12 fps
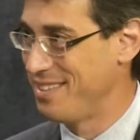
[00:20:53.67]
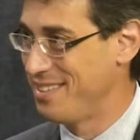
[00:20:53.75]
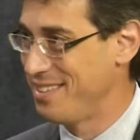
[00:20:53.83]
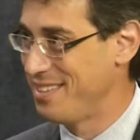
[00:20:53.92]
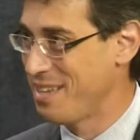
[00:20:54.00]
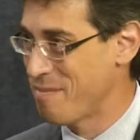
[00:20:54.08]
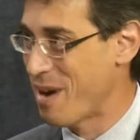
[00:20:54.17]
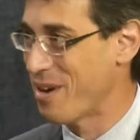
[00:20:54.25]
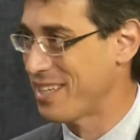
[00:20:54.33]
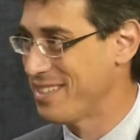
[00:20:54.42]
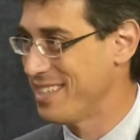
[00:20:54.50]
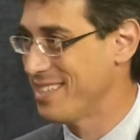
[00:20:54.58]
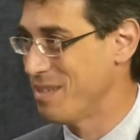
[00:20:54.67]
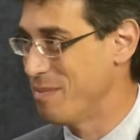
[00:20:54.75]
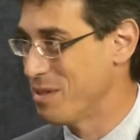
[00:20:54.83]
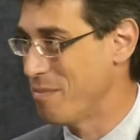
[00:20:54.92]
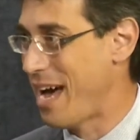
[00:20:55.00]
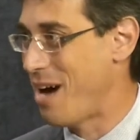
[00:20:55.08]
the American system
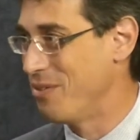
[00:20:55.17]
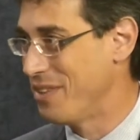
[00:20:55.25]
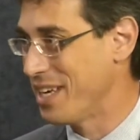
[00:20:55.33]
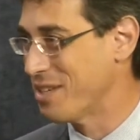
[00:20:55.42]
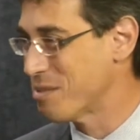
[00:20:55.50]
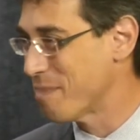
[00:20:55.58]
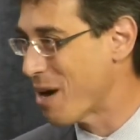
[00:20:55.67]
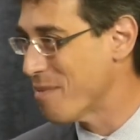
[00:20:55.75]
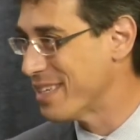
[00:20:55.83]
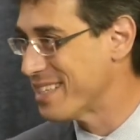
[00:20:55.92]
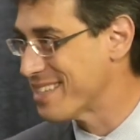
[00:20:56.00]
is about. The experiment